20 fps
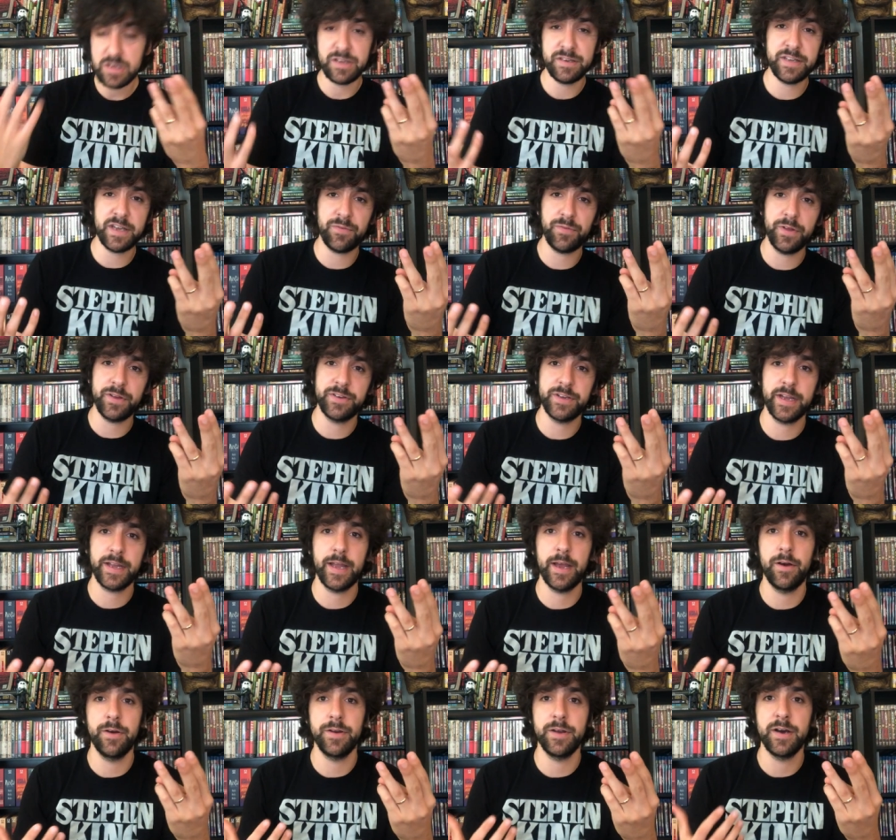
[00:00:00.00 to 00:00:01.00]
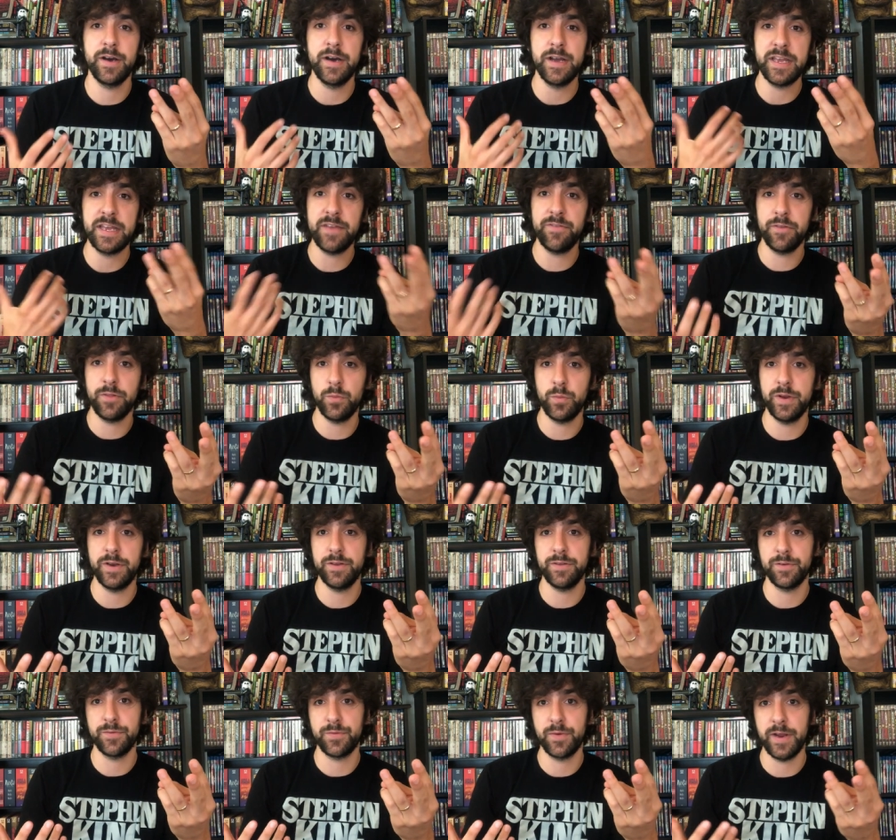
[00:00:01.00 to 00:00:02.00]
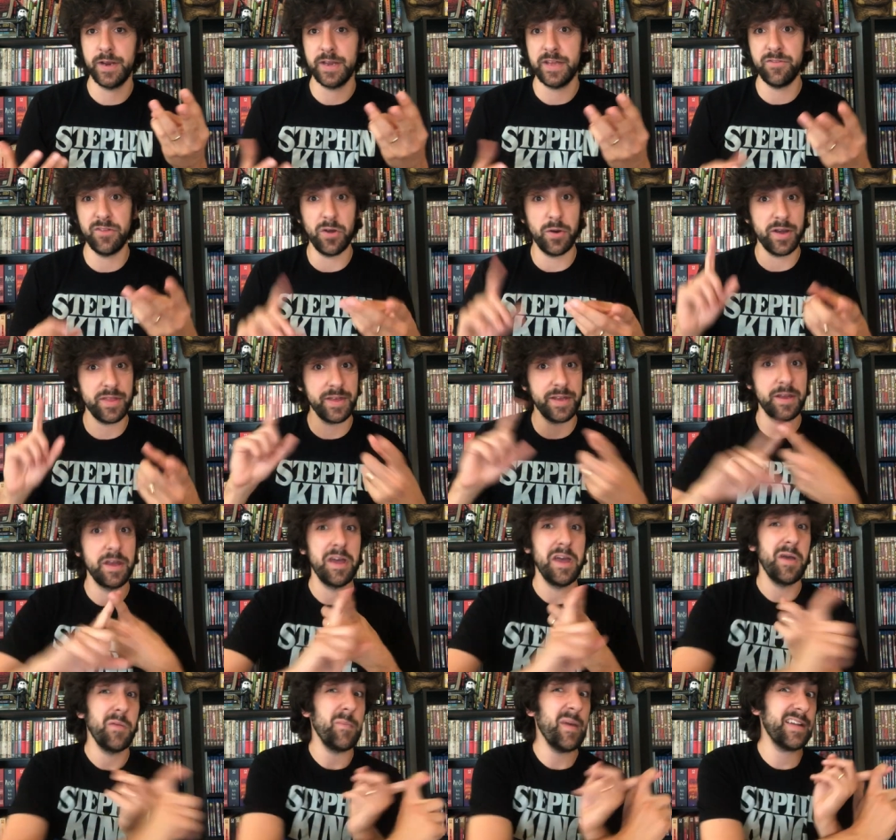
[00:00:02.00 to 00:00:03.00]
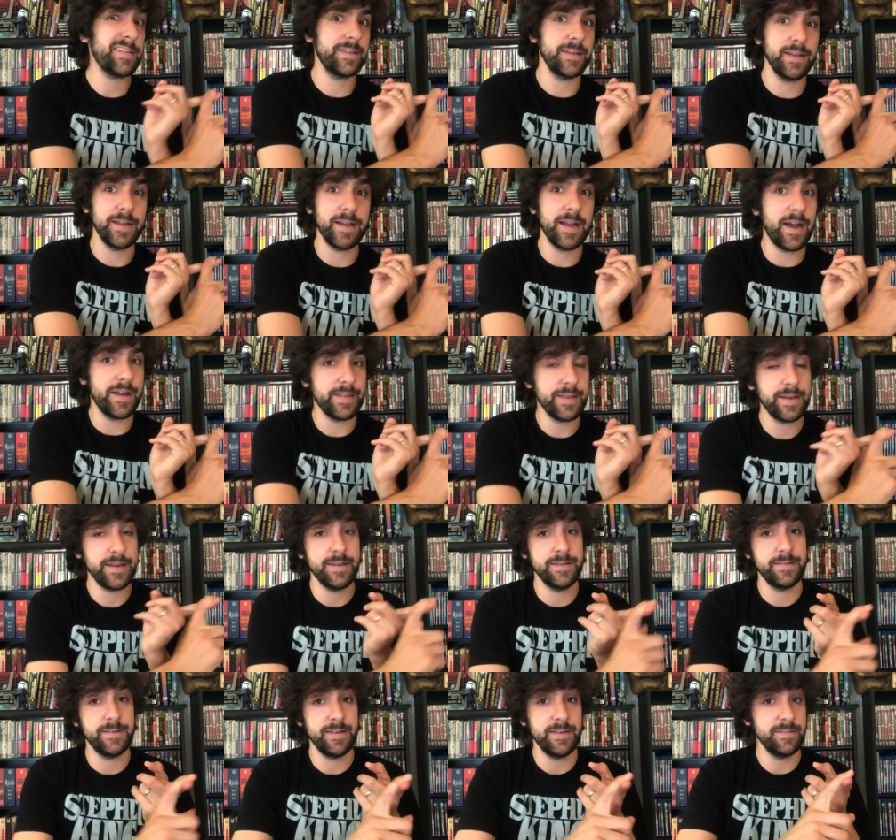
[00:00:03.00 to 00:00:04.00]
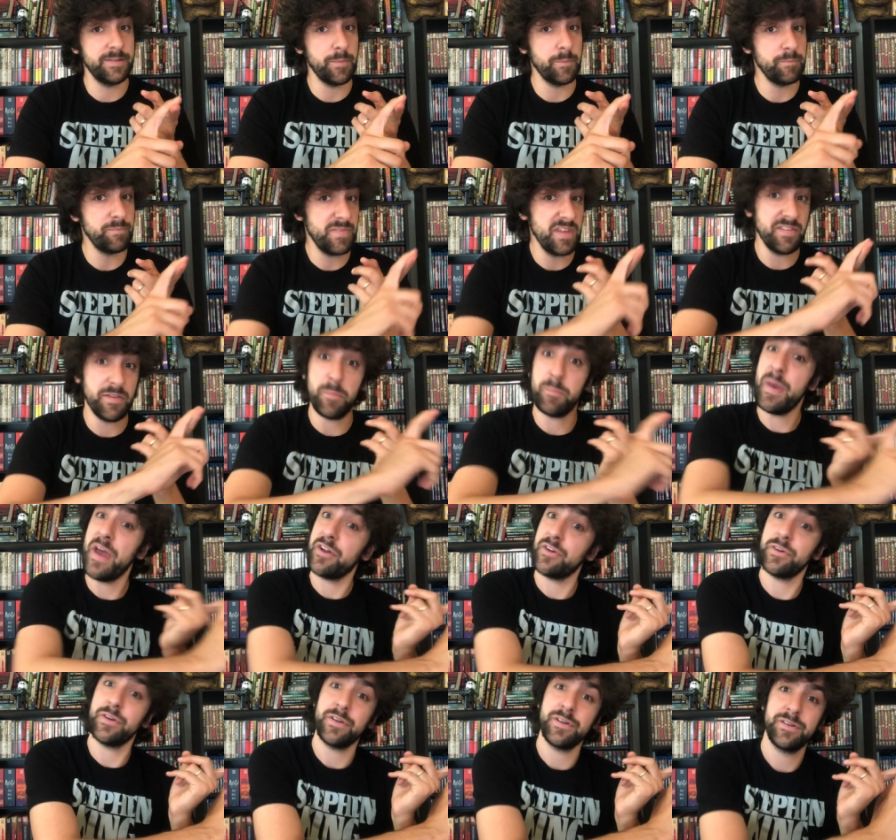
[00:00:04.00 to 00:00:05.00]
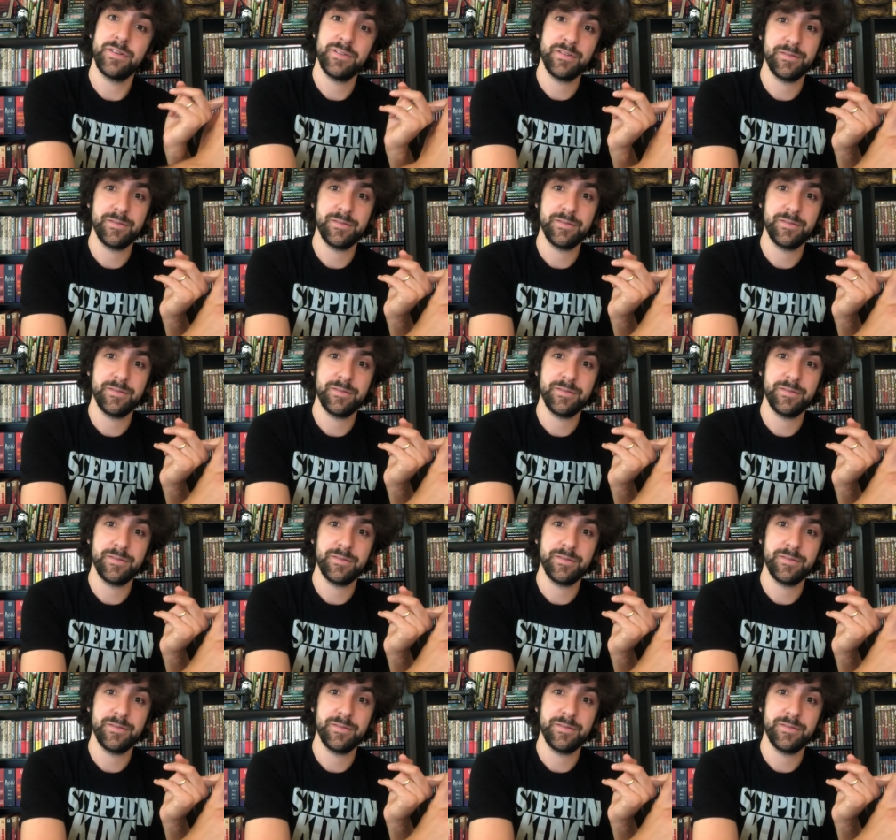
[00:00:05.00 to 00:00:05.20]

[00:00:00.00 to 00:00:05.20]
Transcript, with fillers: definitely check out uh, Even the Wind is Afraid. Even though I think Mexican Gothic is, is a is a better